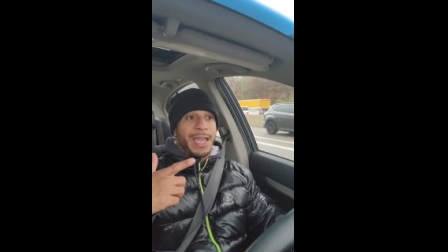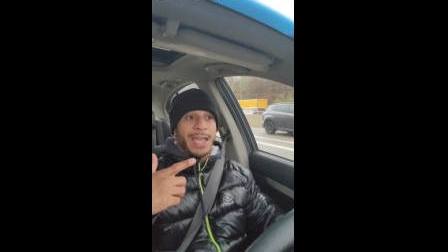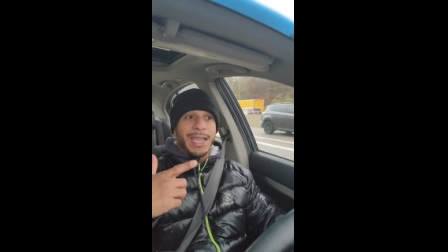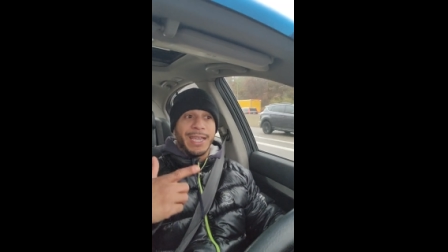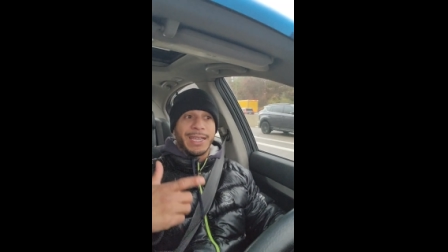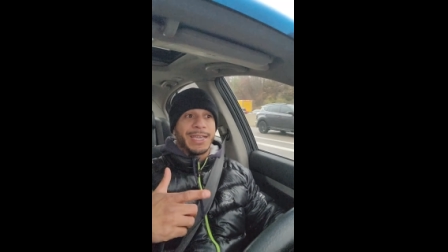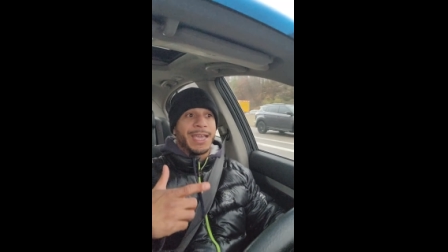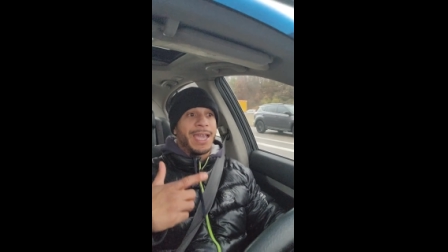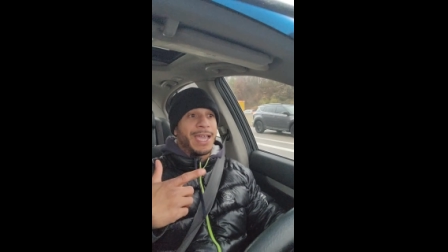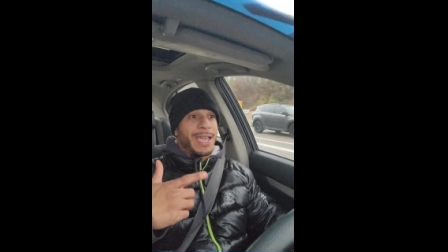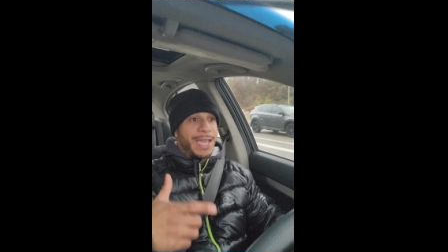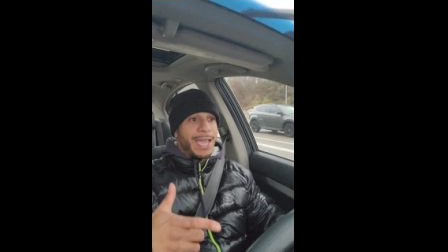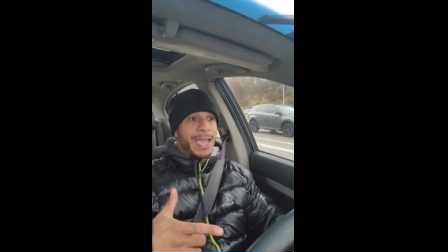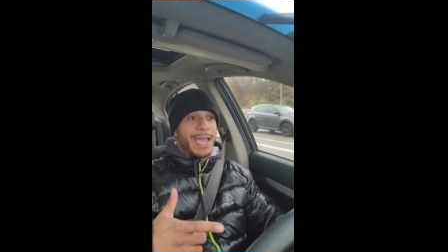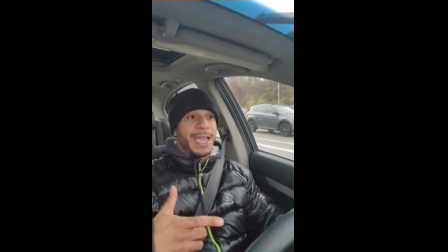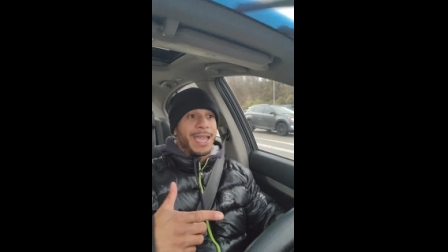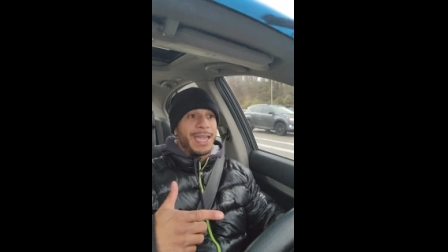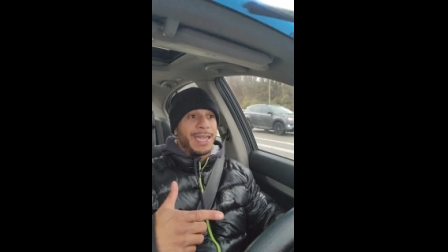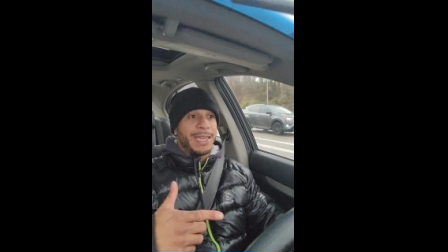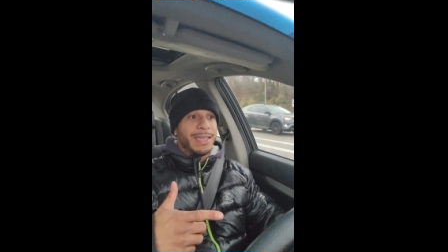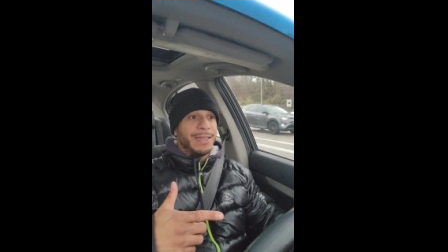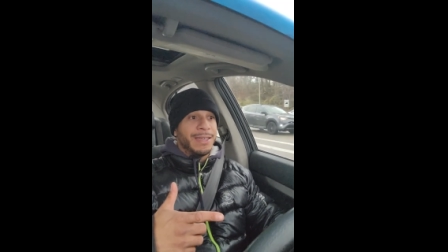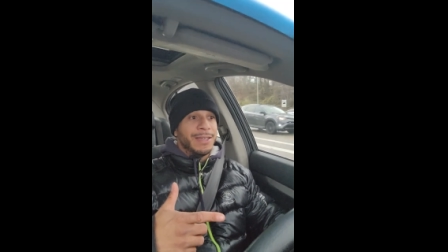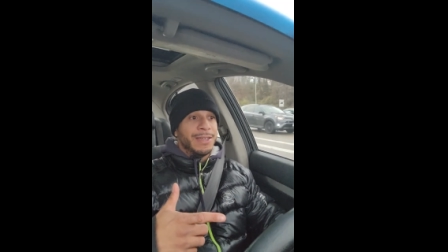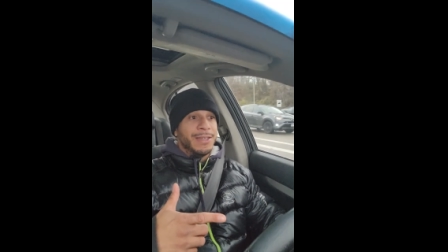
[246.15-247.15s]

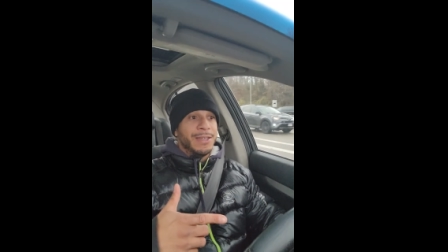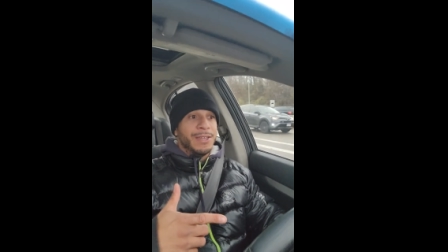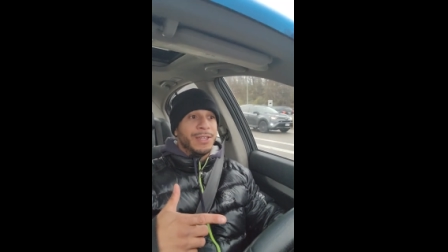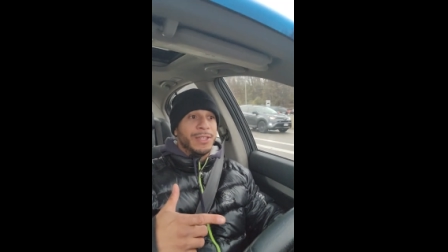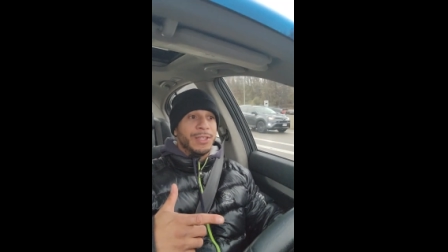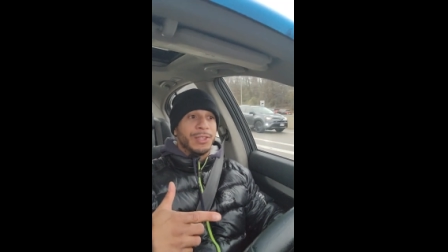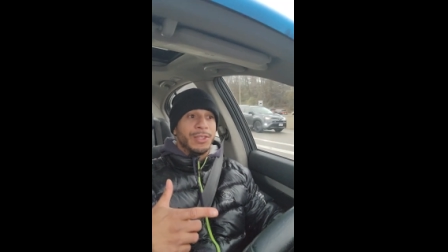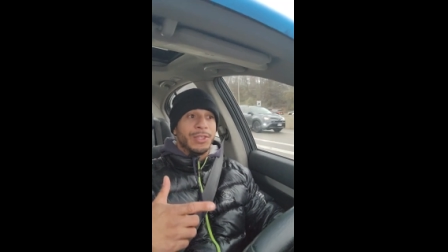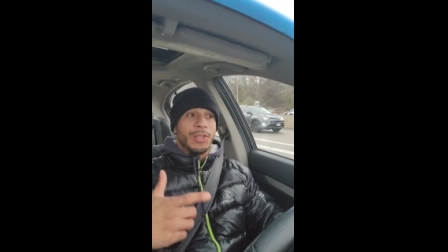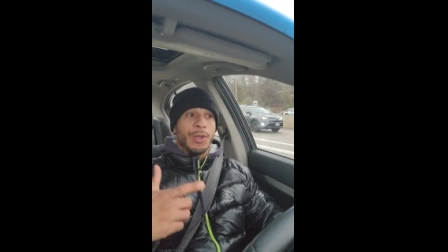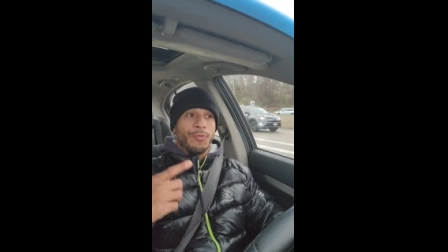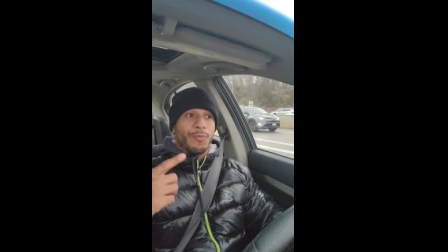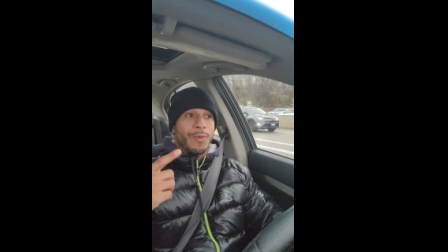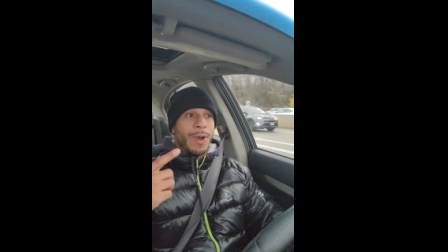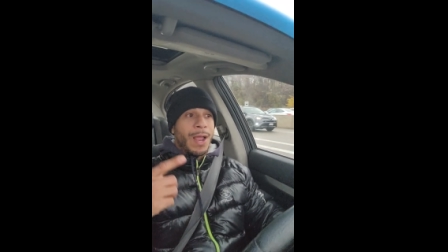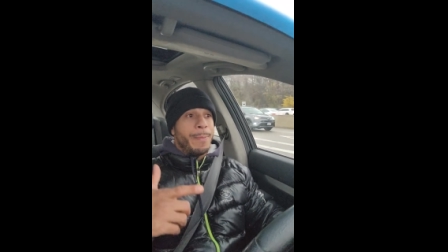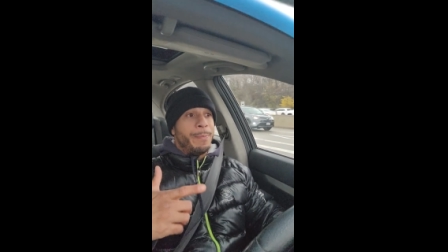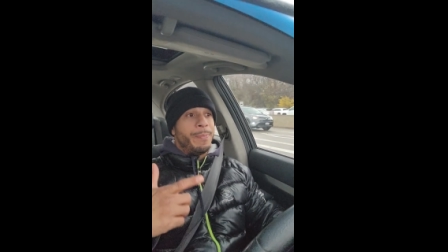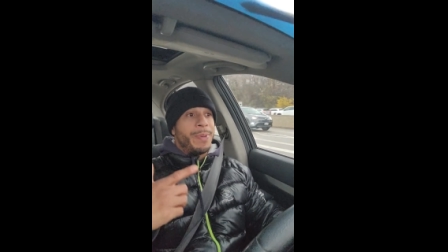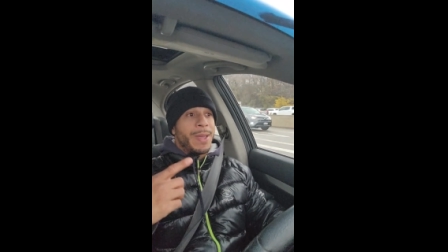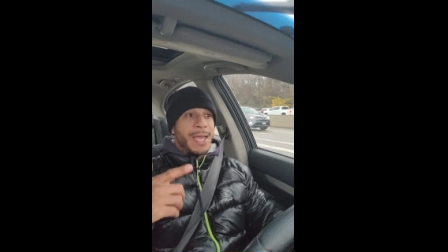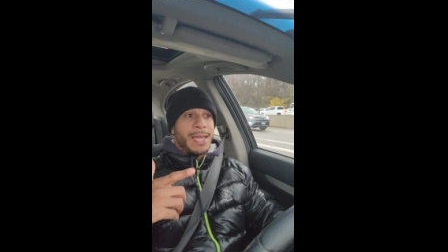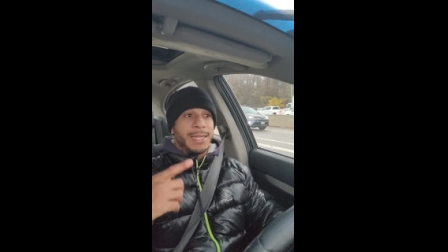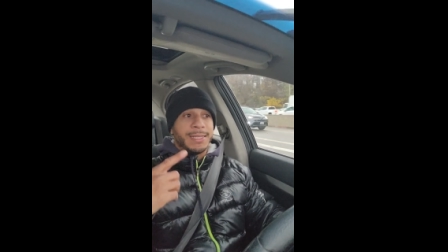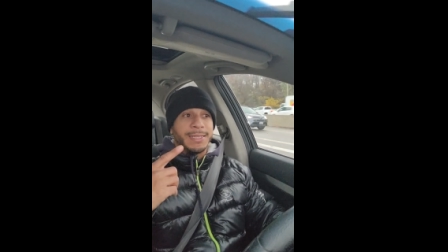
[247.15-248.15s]
aka the red
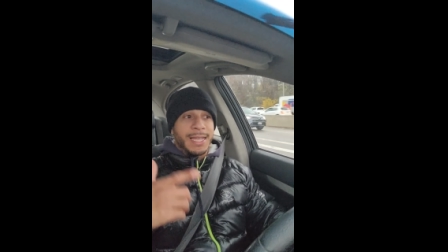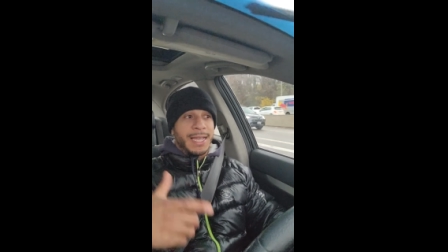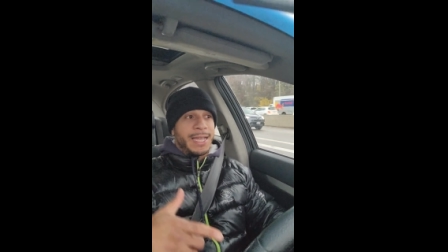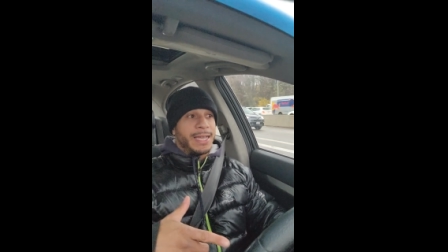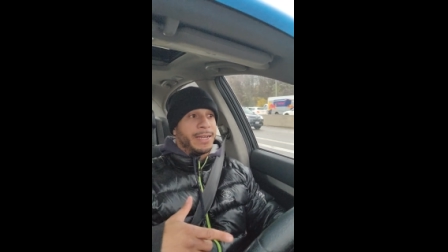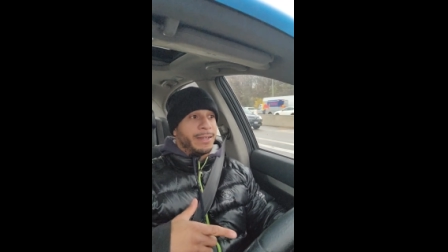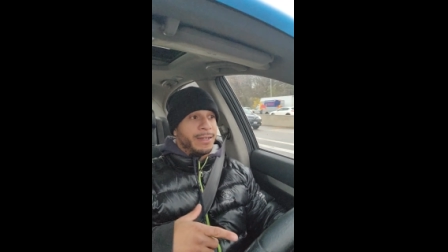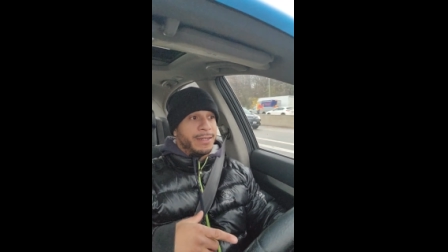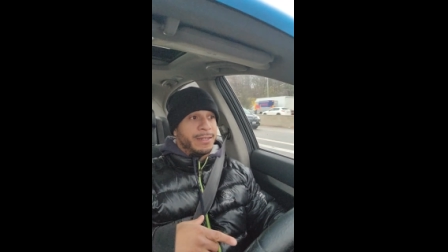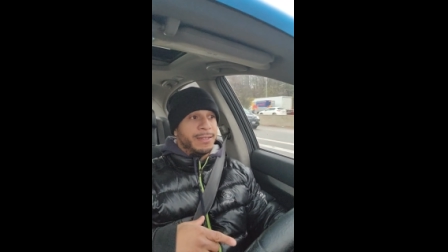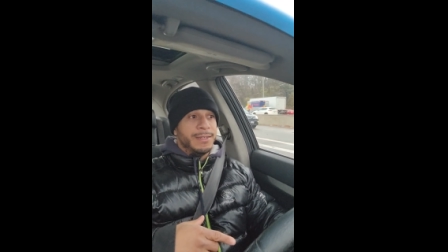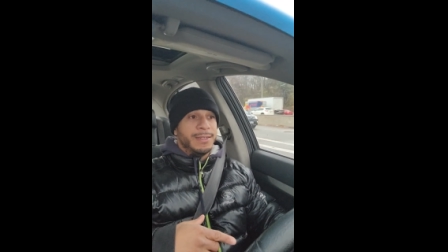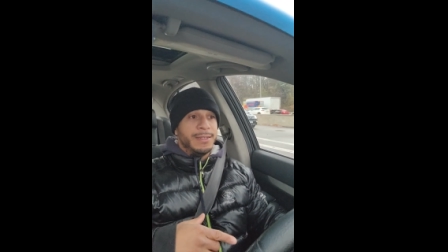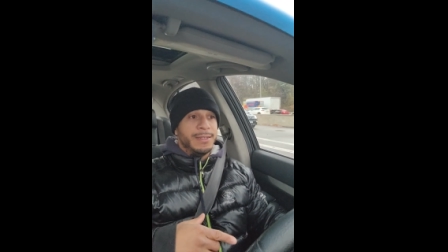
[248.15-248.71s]
bandana,